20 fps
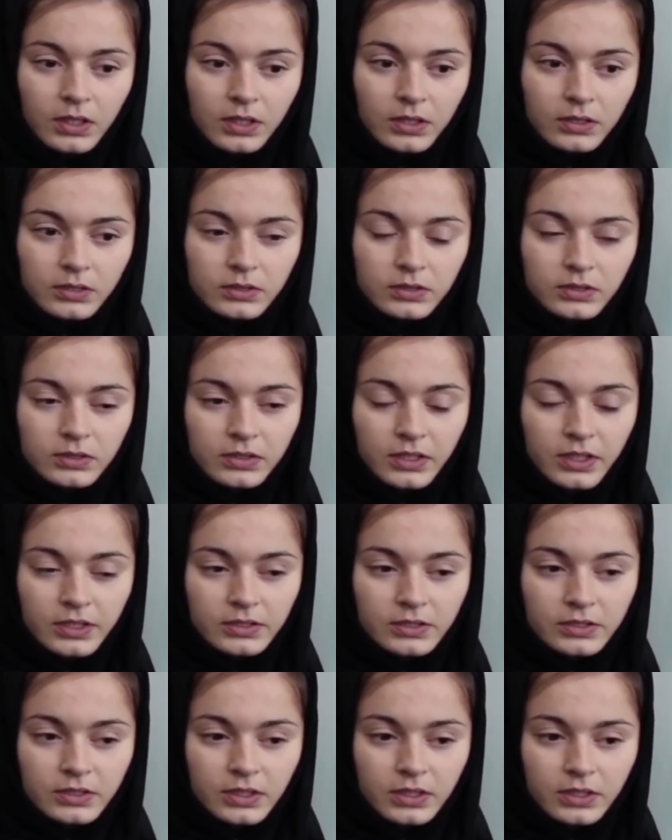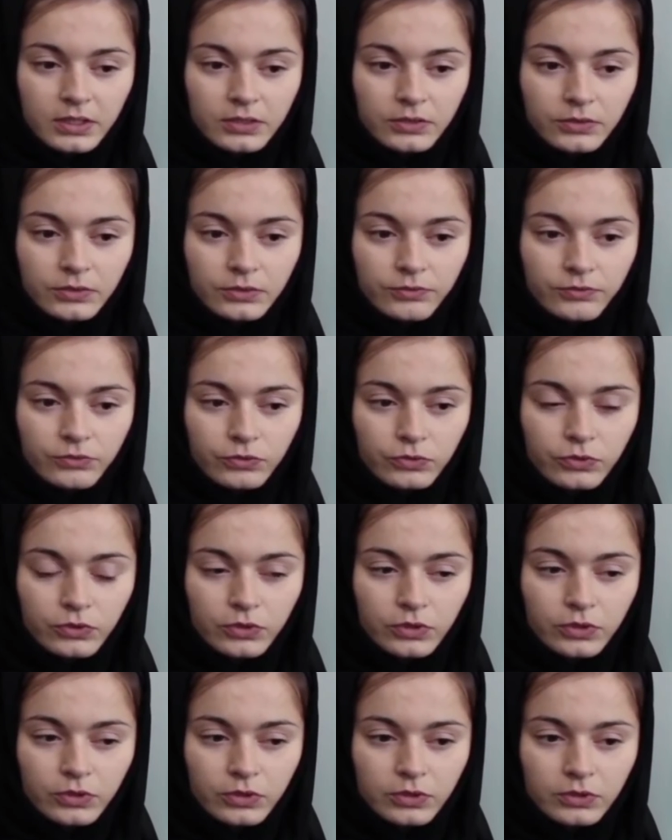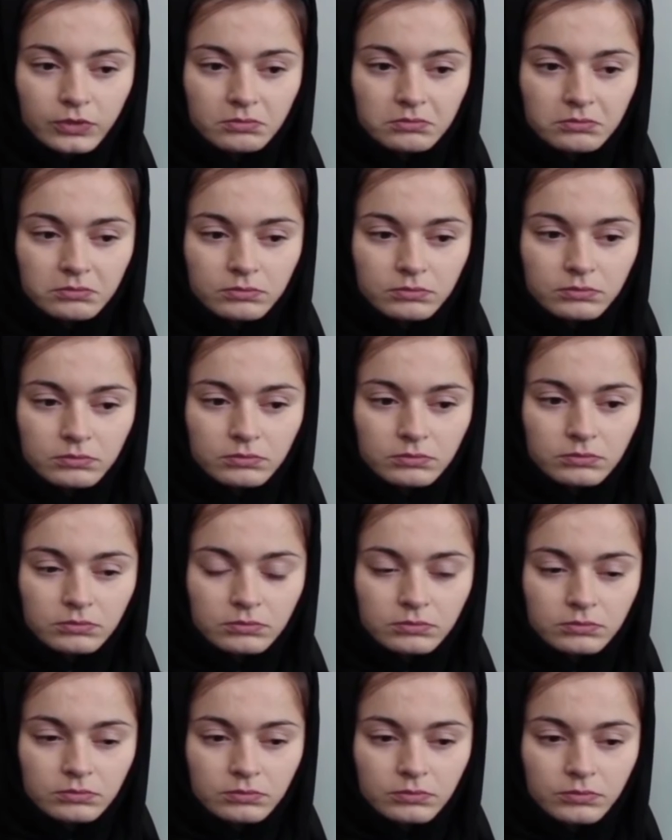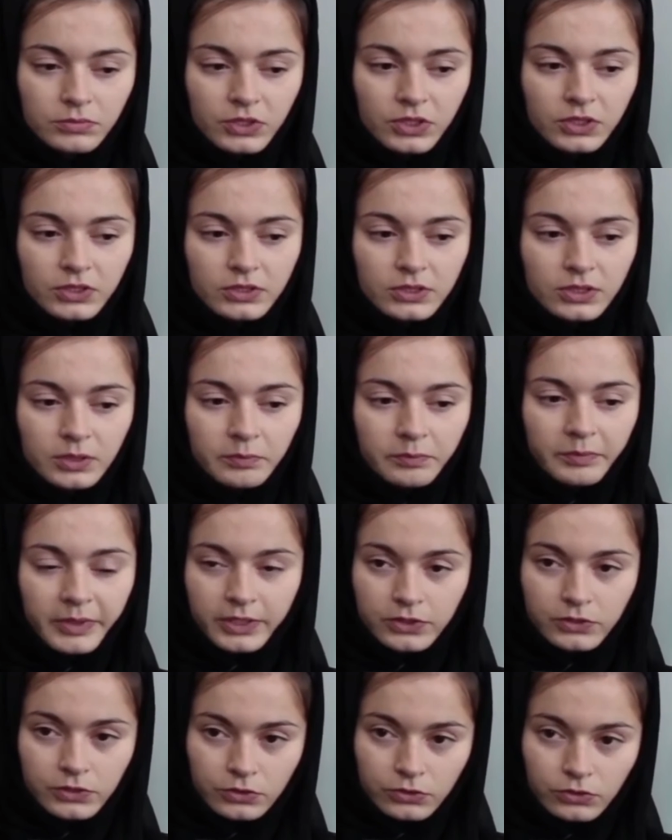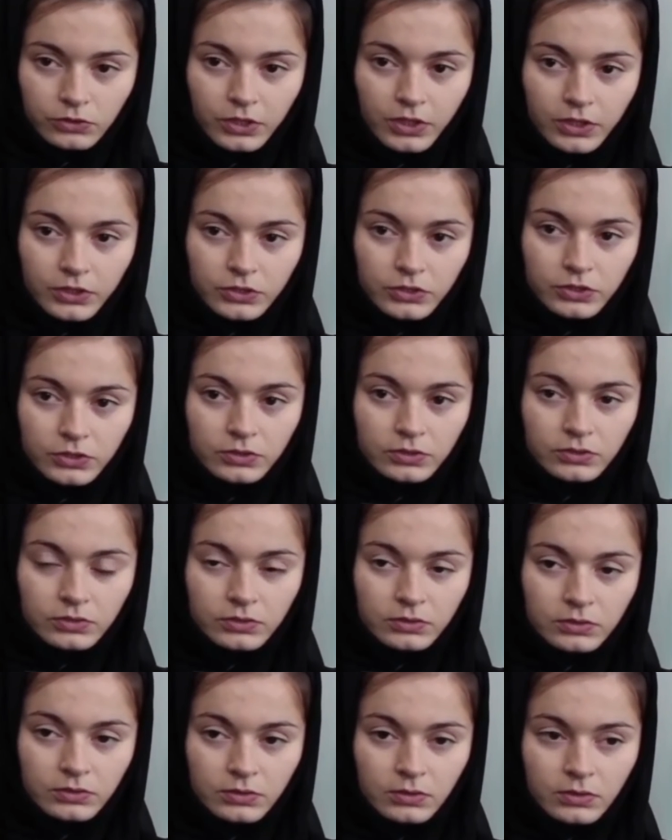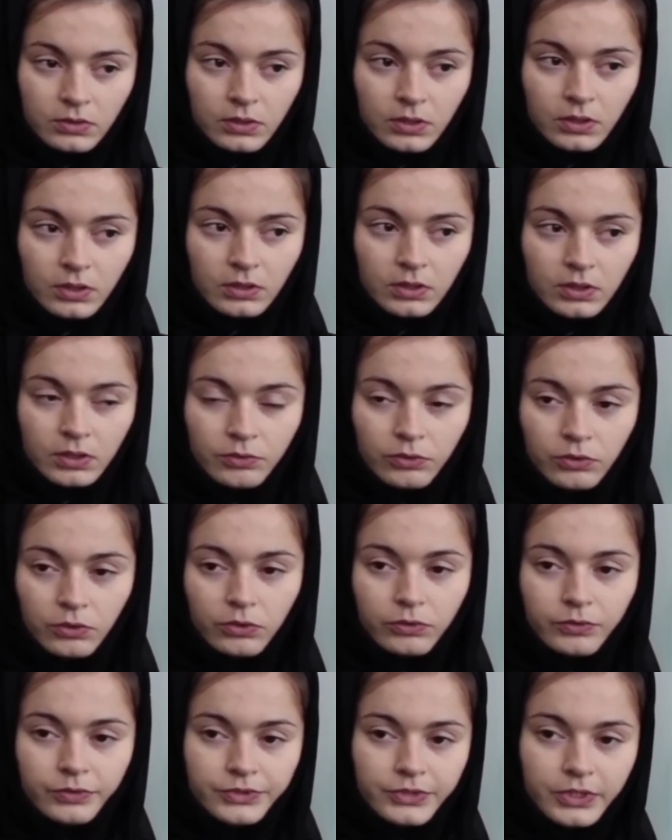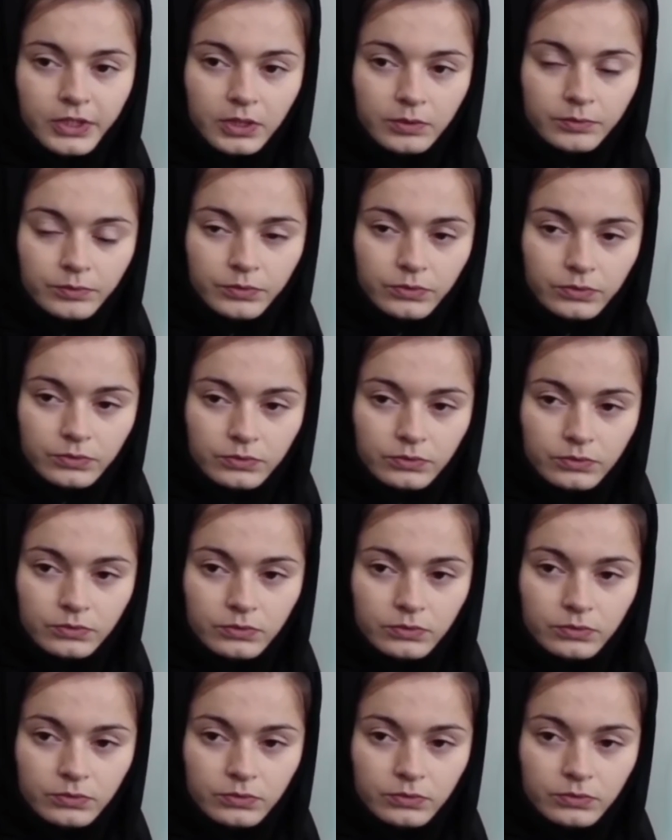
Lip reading: And it does like if you're gonna be in some bad situation, they will always help you.